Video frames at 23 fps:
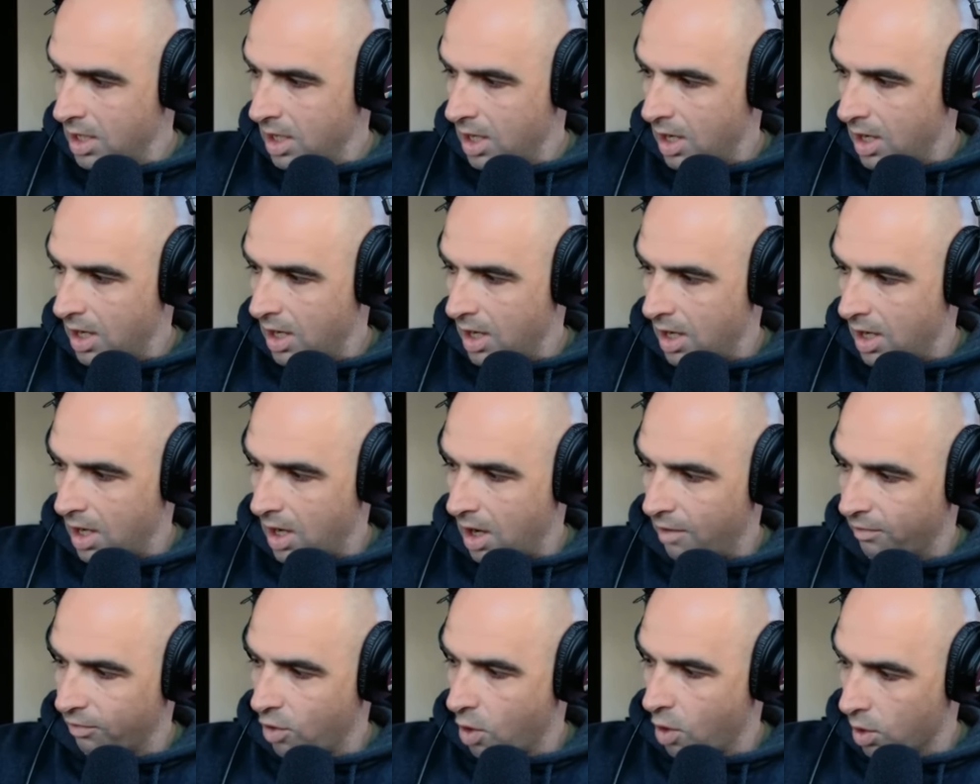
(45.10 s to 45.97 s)

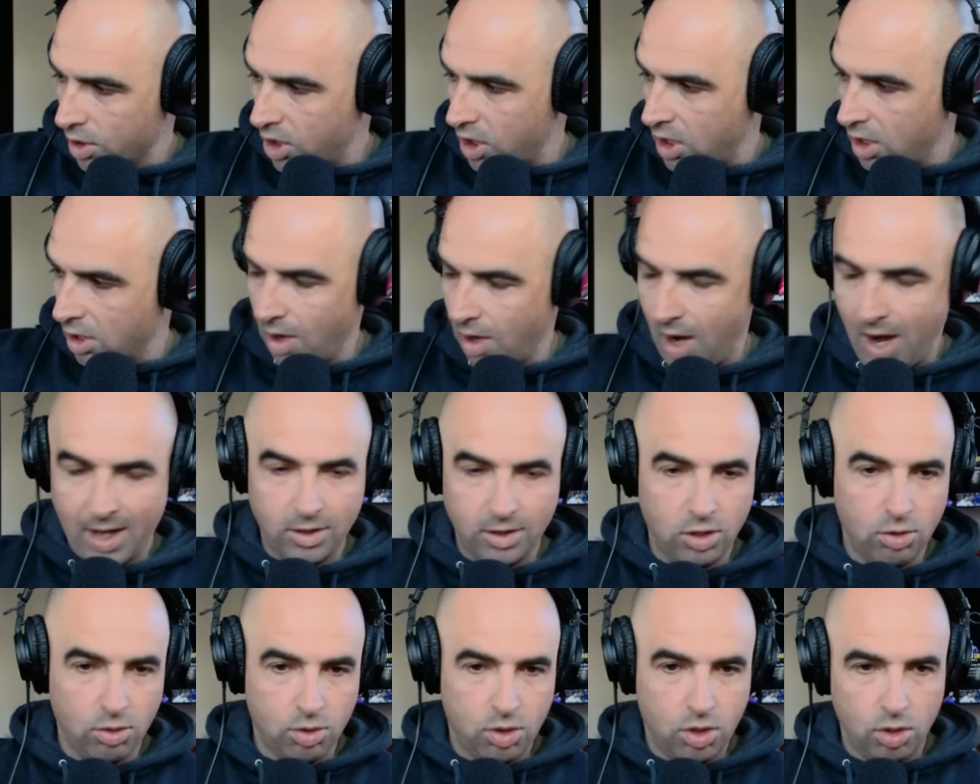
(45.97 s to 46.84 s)
Of course, here
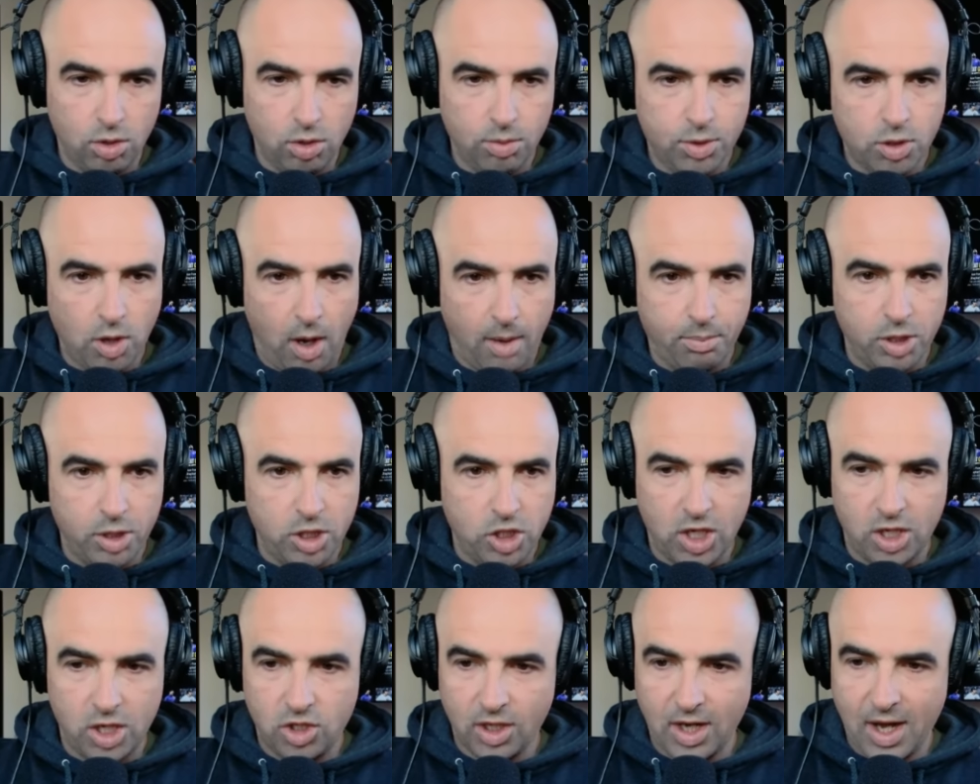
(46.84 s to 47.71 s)
on YouTube. So I
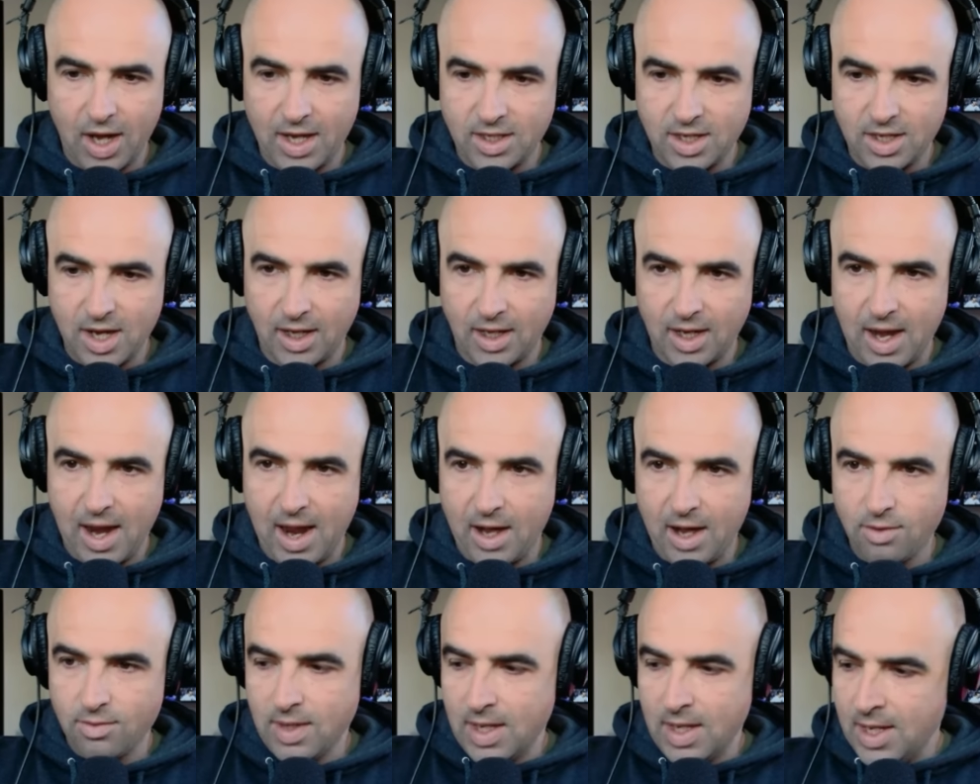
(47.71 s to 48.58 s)
appreciate you guys hanging
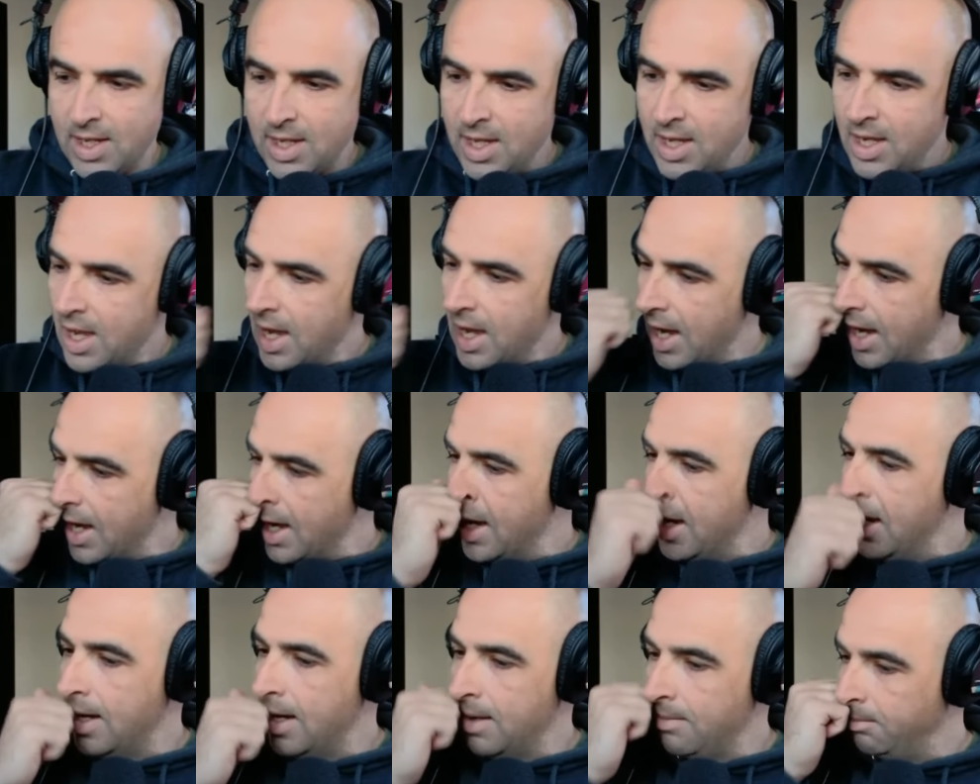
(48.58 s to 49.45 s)
out.
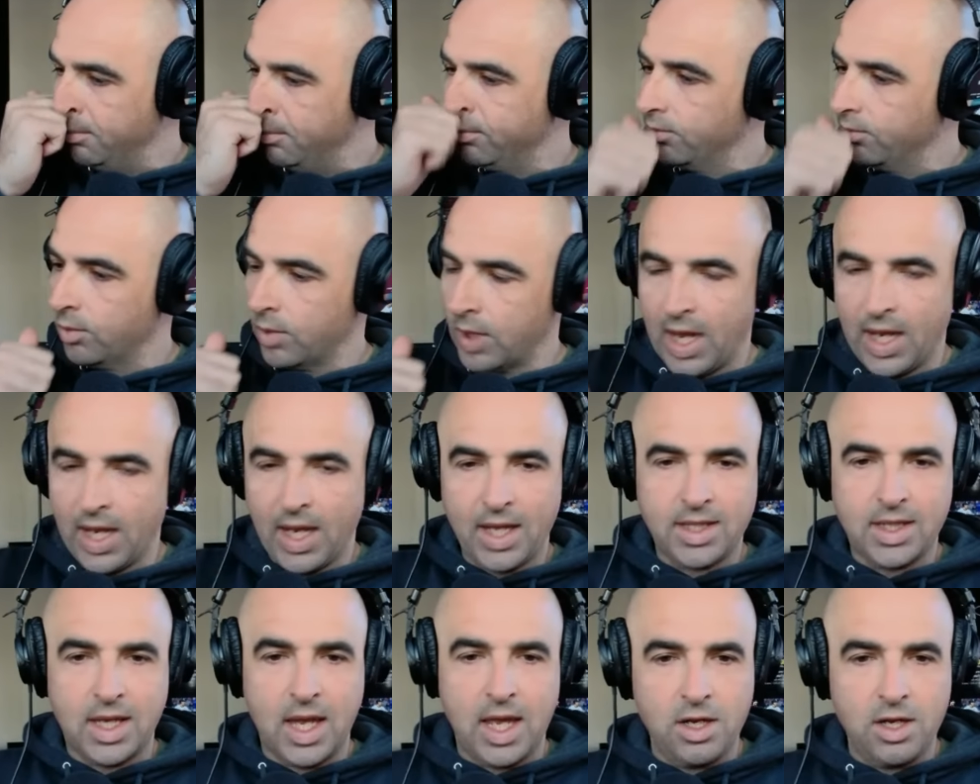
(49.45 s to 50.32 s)
We got a
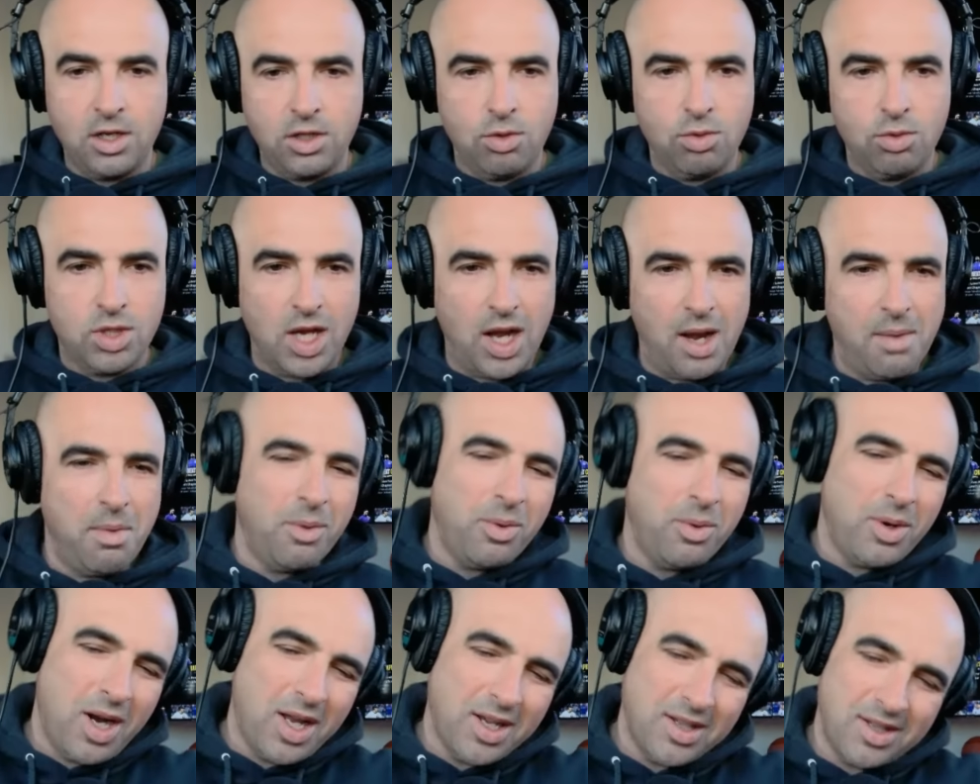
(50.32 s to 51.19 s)
lot to get into today,
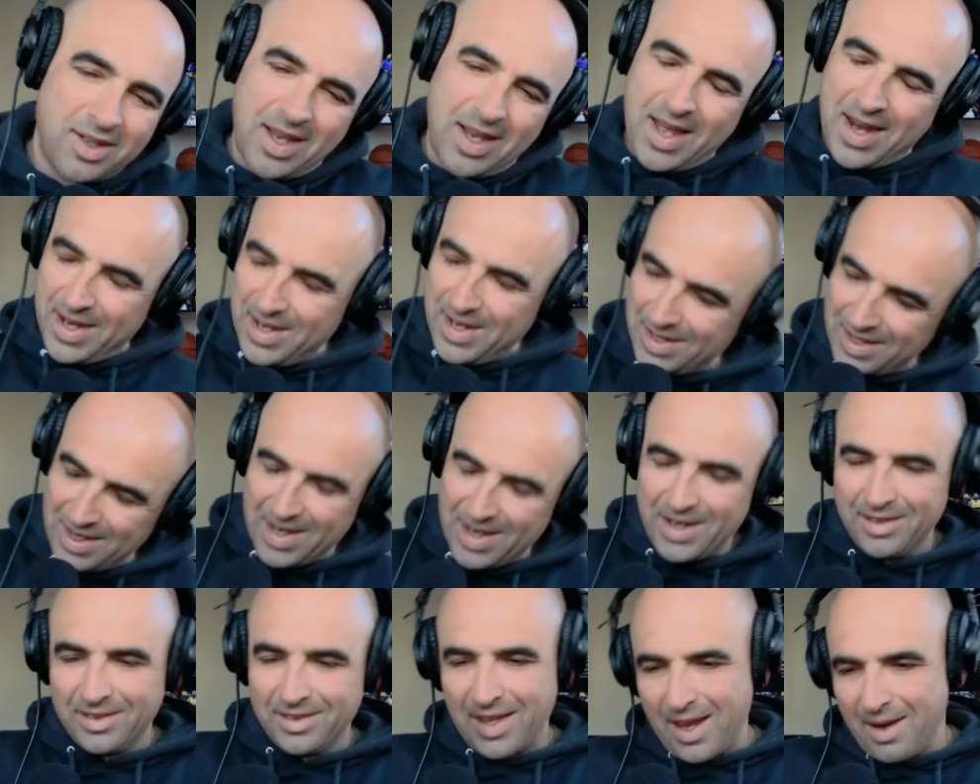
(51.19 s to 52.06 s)
but we're also kind of,
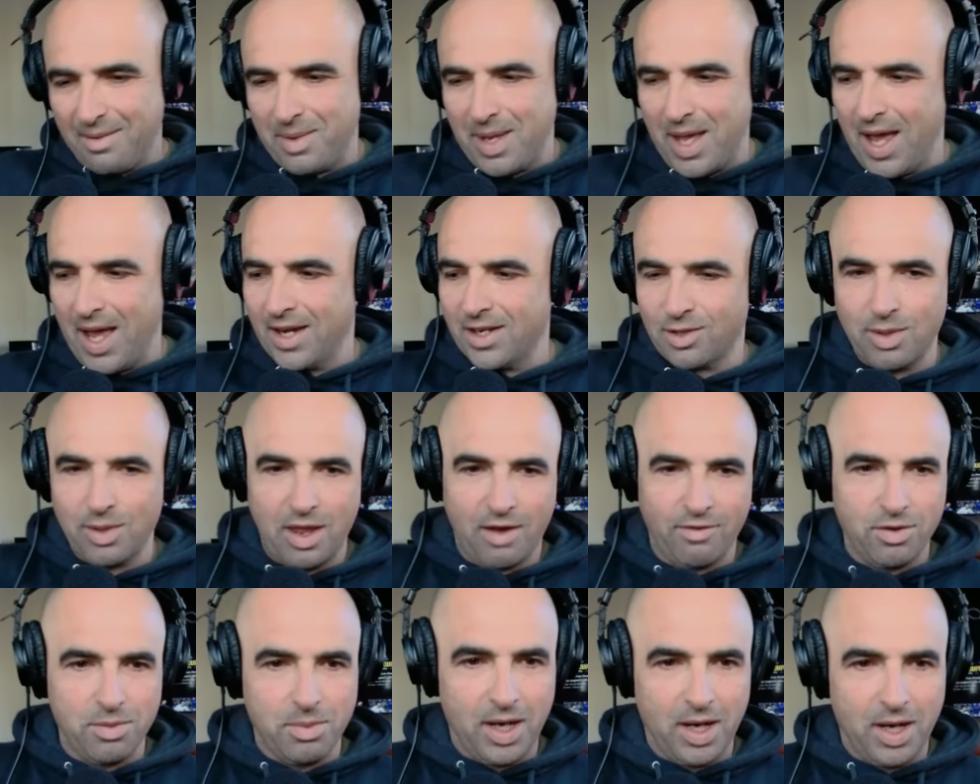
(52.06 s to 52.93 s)
got to be honest
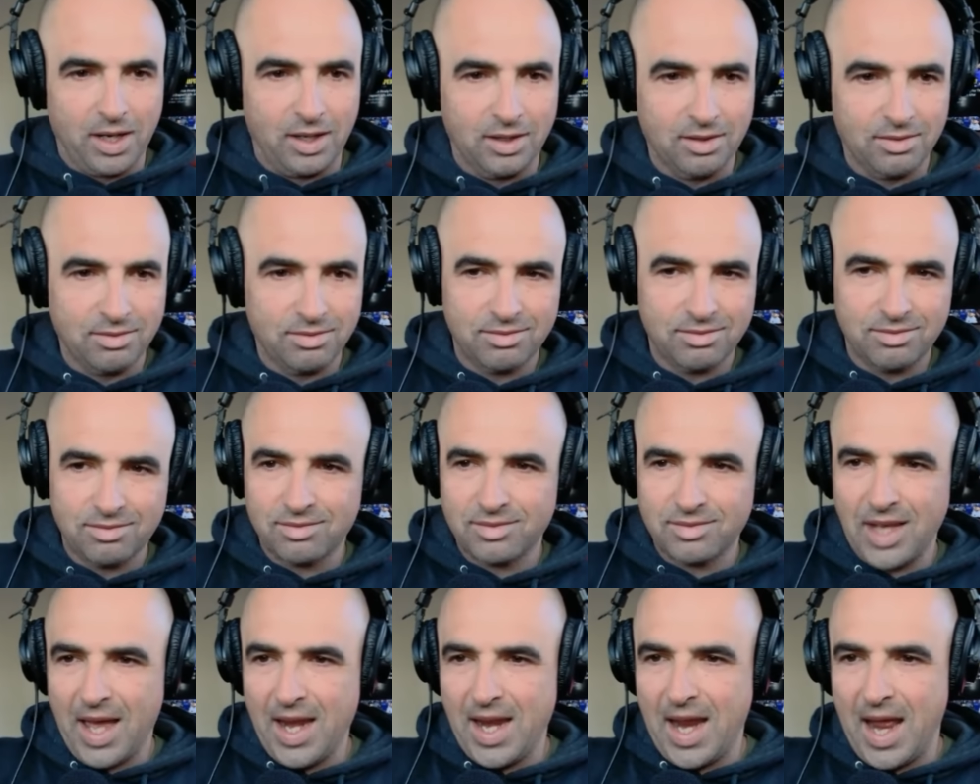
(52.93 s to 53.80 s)
with everybody.
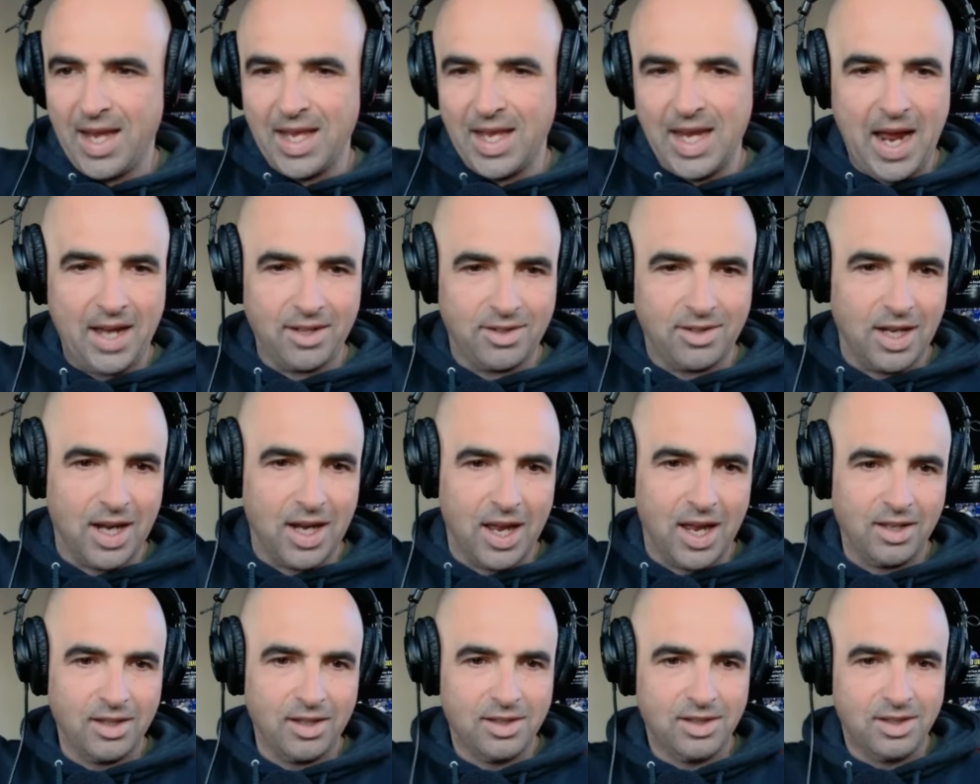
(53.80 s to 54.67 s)
Kind of hanging out
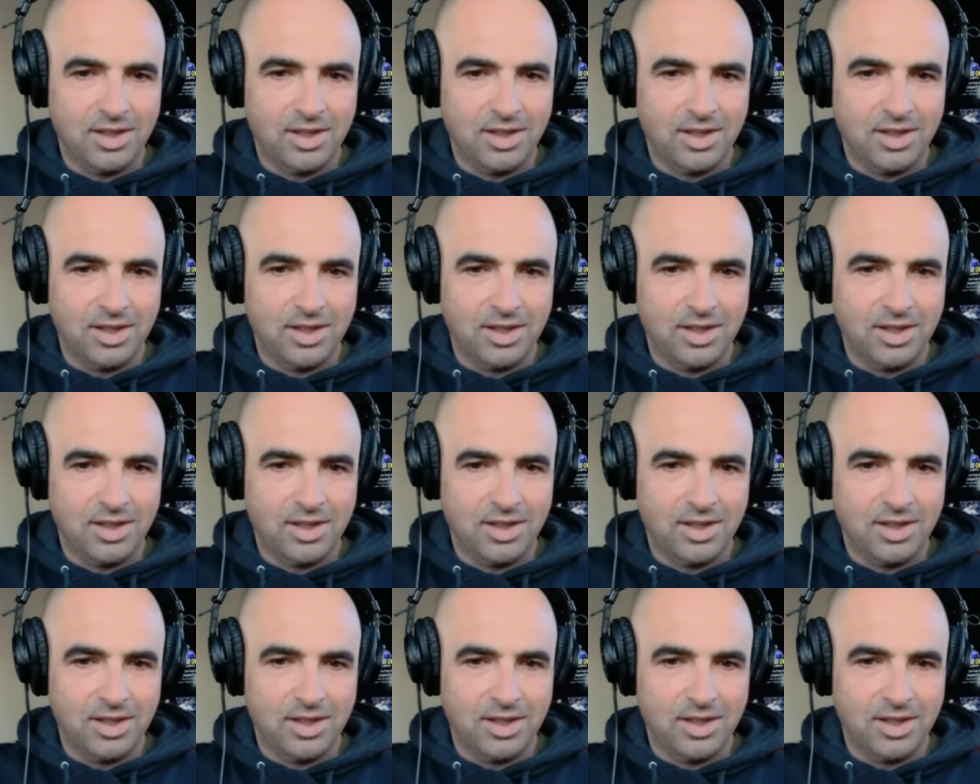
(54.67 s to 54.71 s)
today.